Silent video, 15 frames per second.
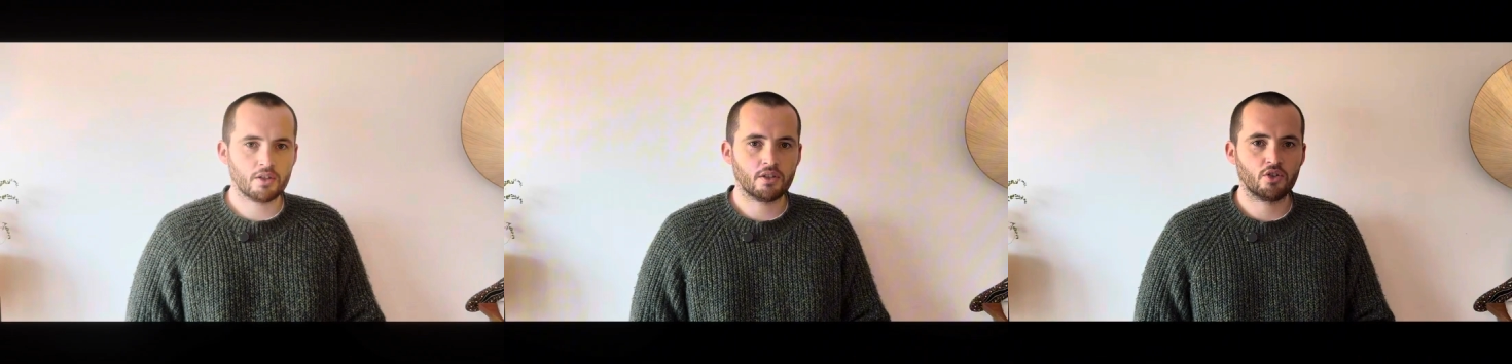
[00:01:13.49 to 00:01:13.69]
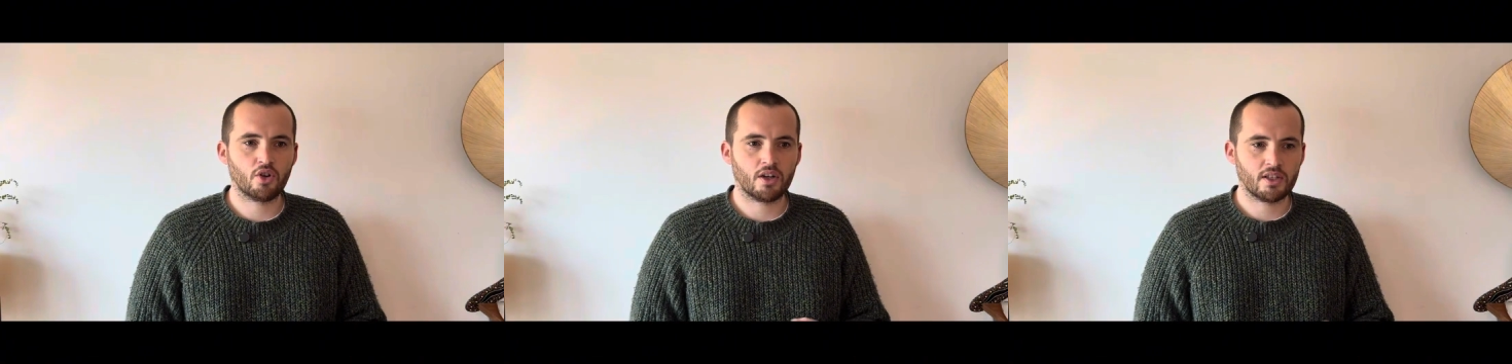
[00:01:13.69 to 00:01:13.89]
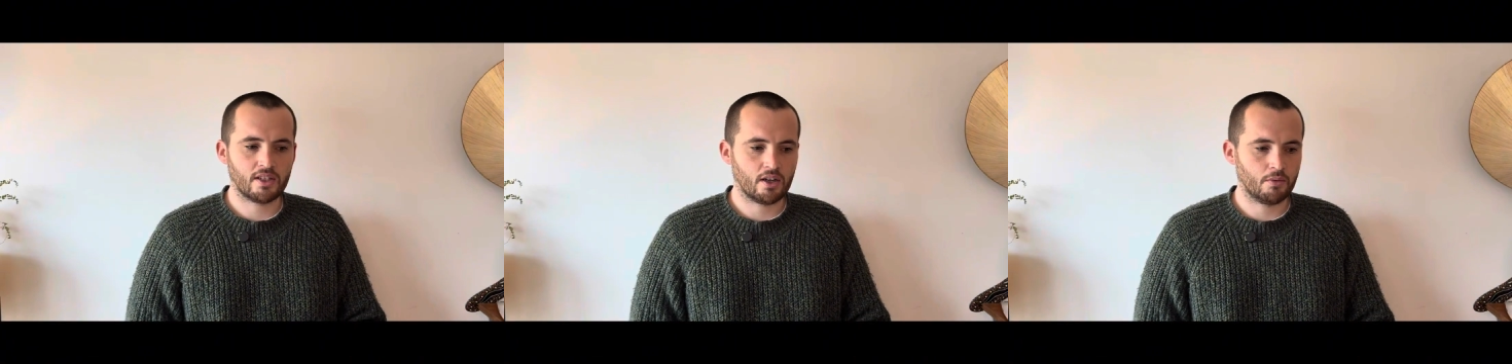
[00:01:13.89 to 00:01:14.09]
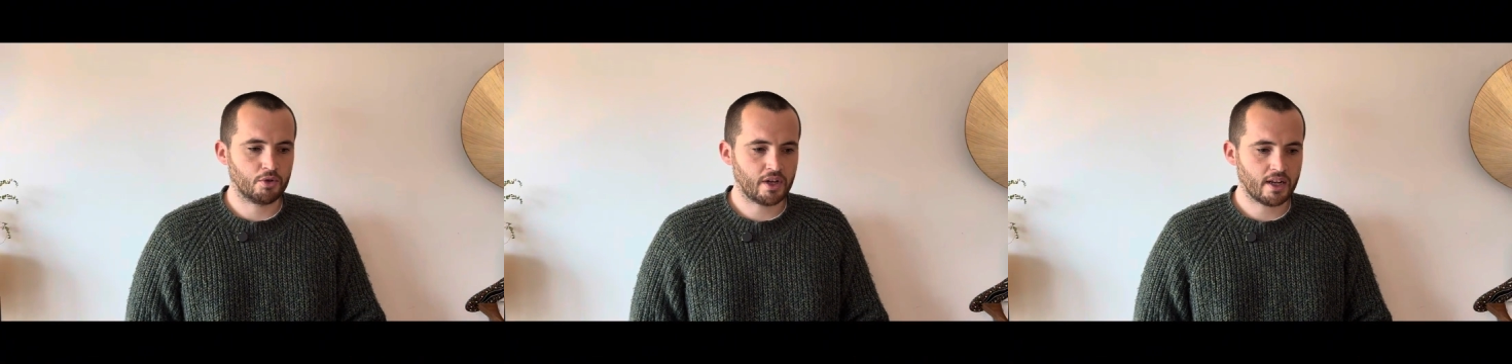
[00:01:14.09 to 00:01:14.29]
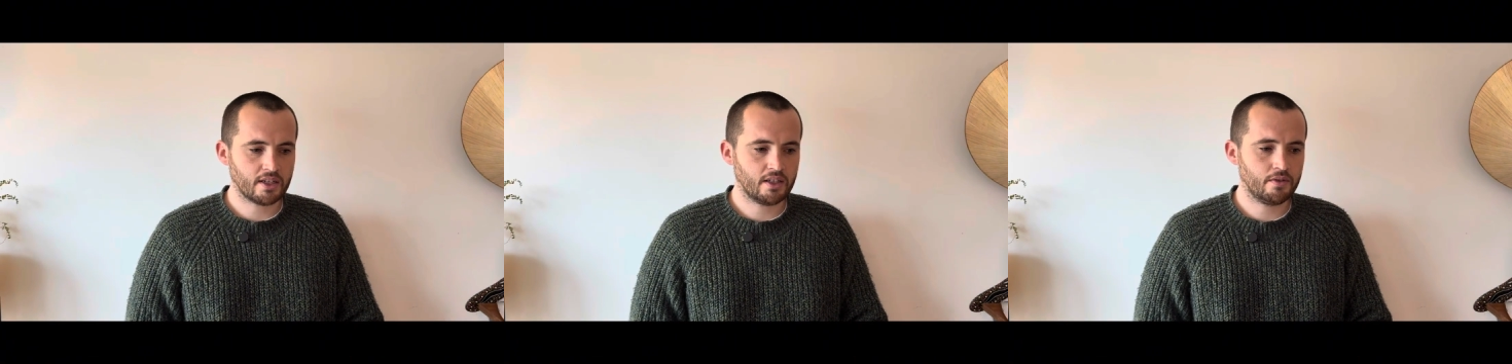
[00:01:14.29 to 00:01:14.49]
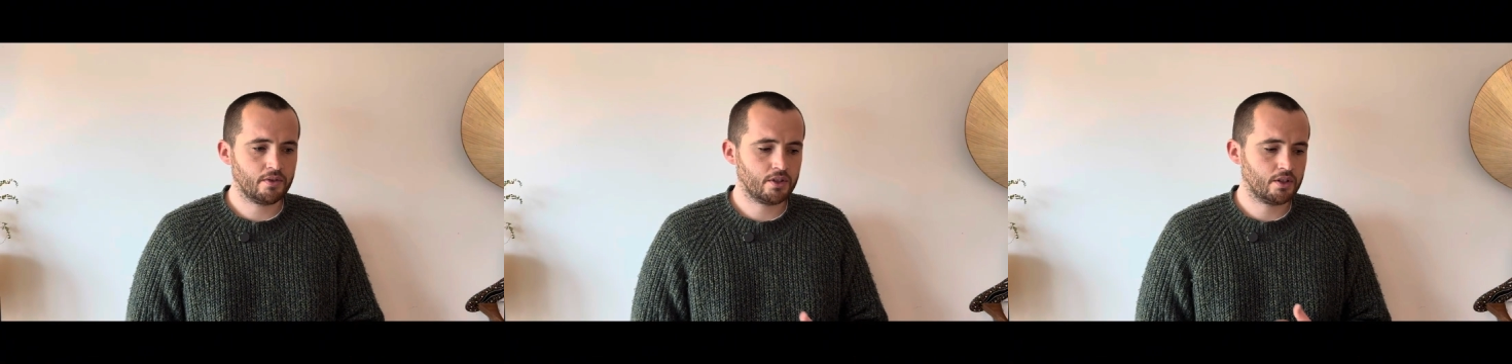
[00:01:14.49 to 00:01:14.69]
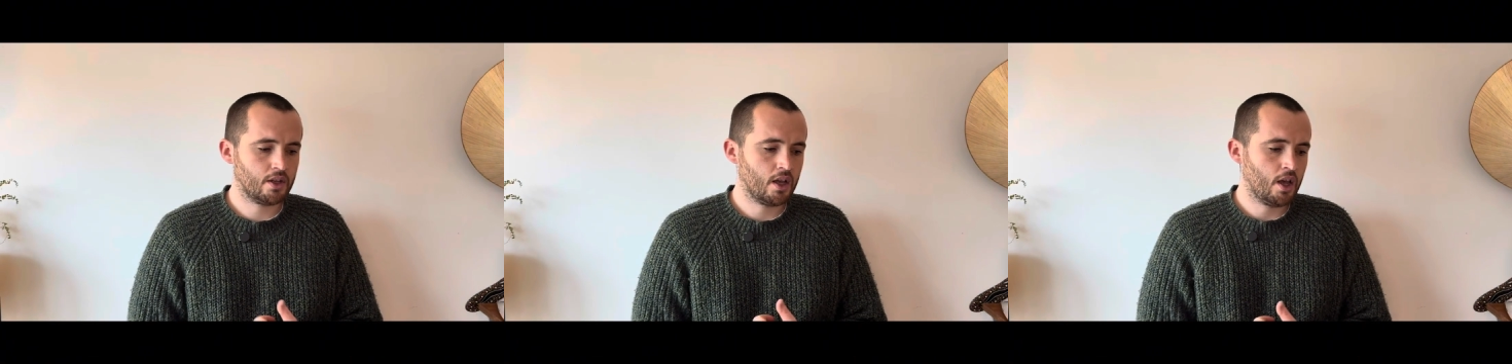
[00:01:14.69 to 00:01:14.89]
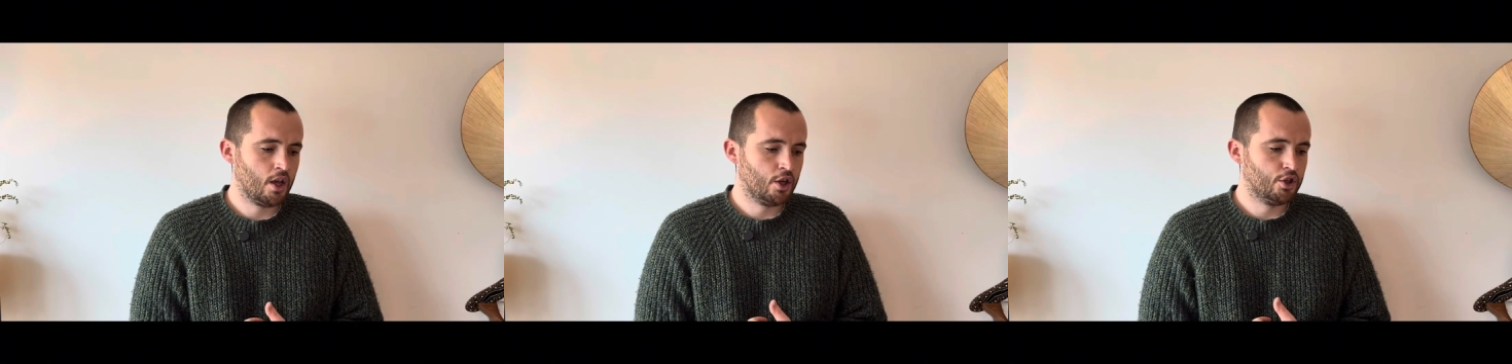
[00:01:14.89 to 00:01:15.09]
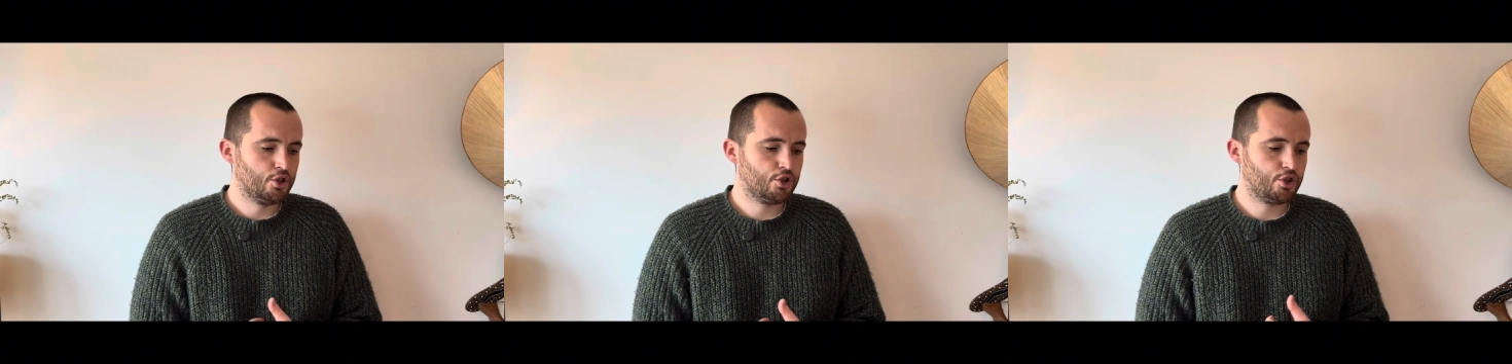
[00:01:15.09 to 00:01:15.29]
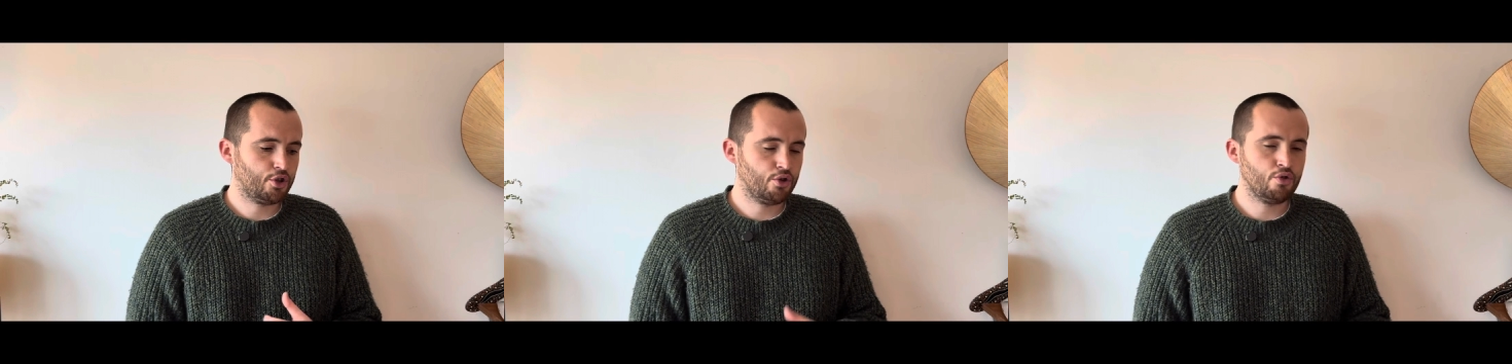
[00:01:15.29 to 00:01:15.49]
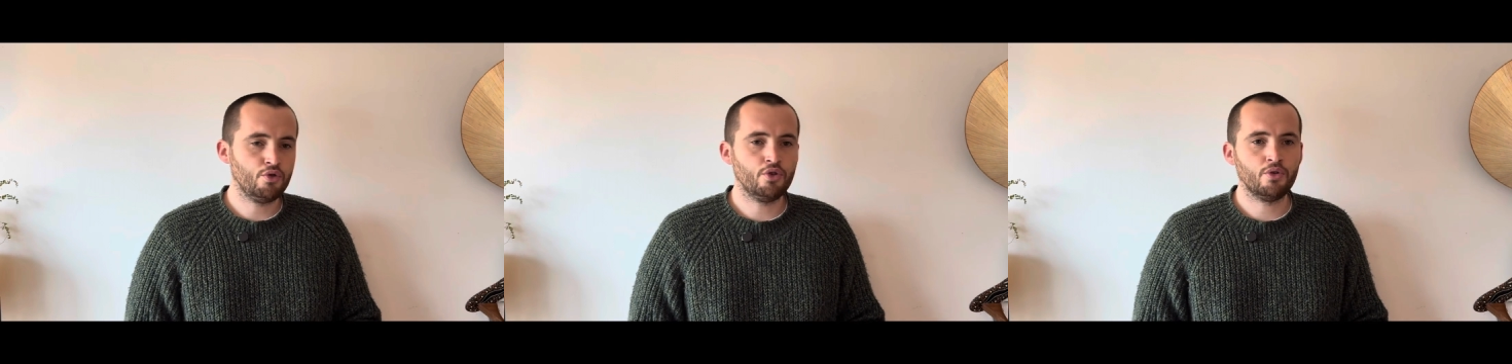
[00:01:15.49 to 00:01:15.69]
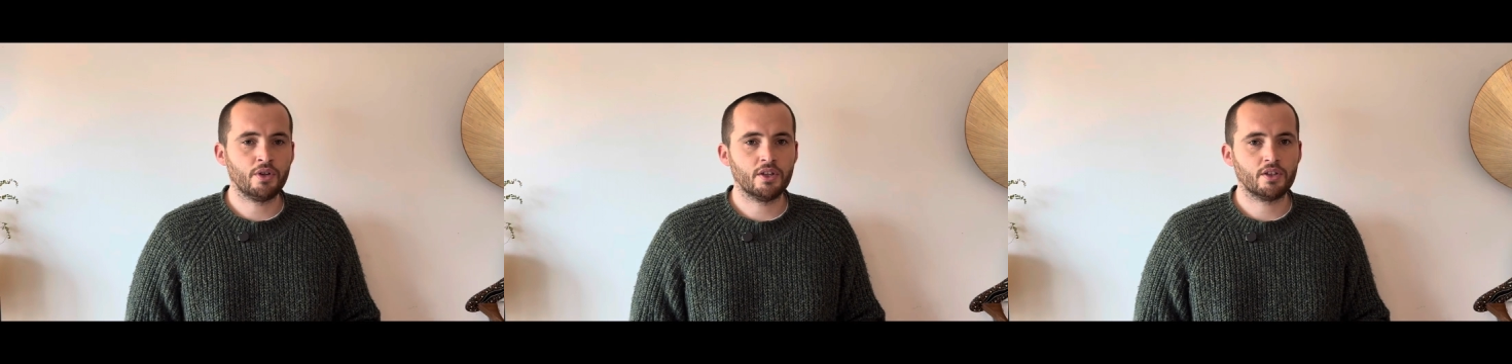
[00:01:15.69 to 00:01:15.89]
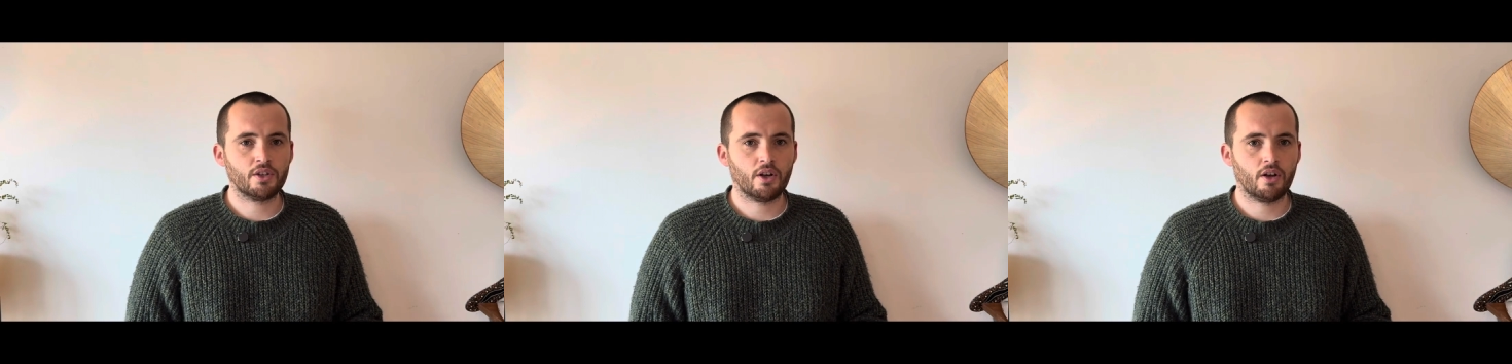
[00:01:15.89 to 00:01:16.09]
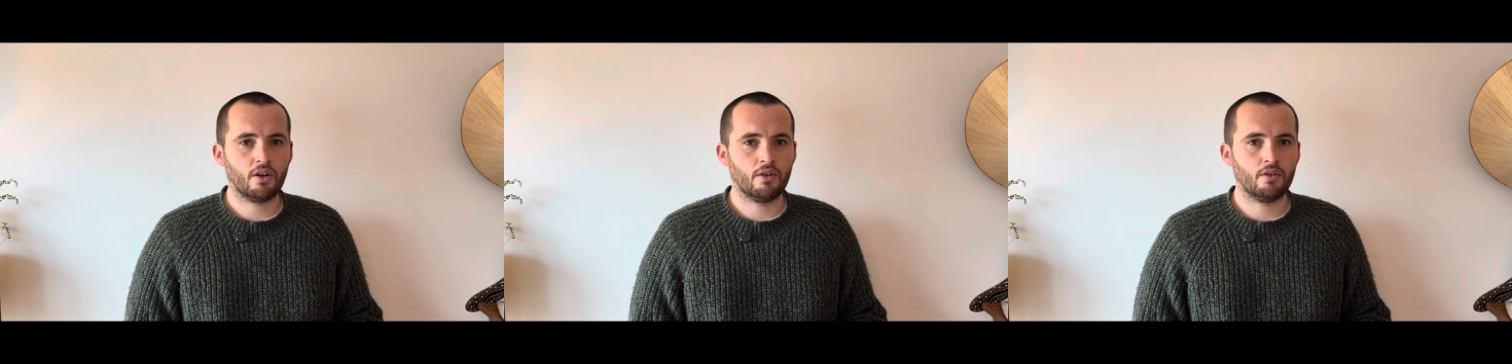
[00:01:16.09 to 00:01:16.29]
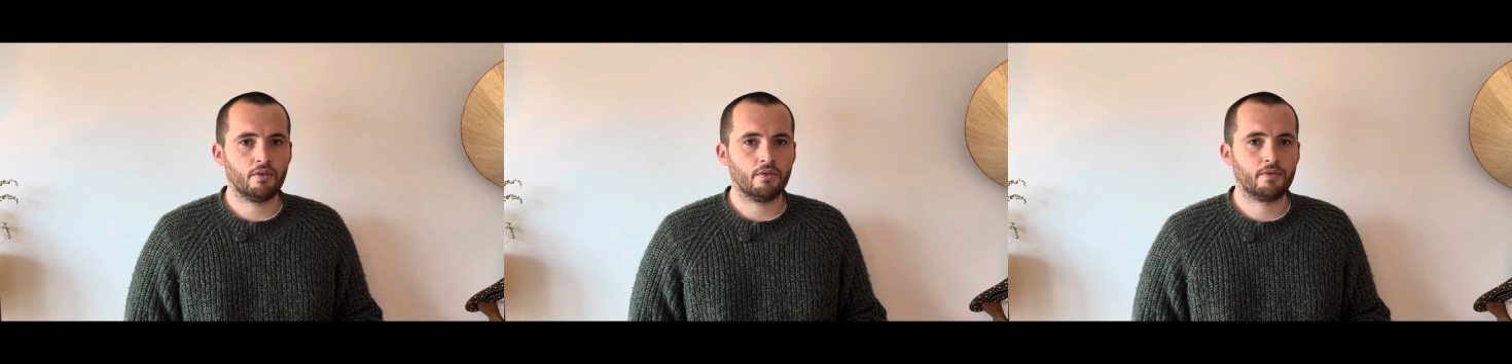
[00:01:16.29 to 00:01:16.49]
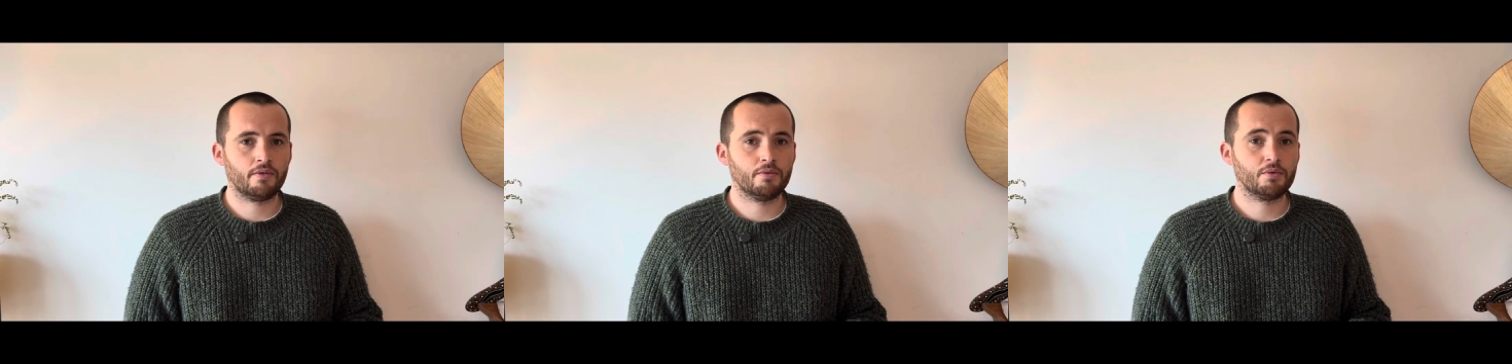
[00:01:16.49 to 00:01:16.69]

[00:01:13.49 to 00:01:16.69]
and try to steal objectives. 2 units of